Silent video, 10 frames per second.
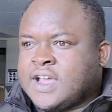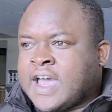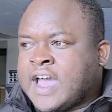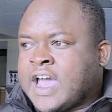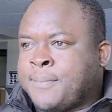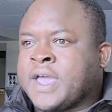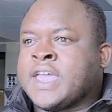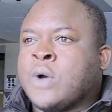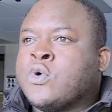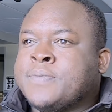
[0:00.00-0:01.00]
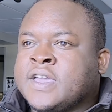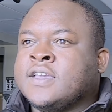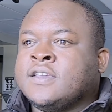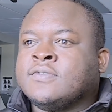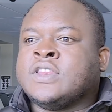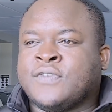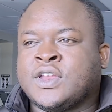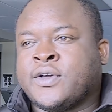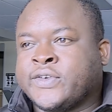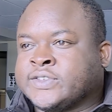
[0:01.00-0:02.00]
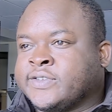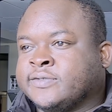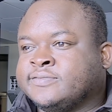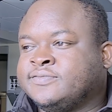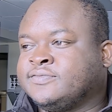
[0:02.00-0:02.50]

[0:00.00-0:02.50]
But yeah, I will be in the videos and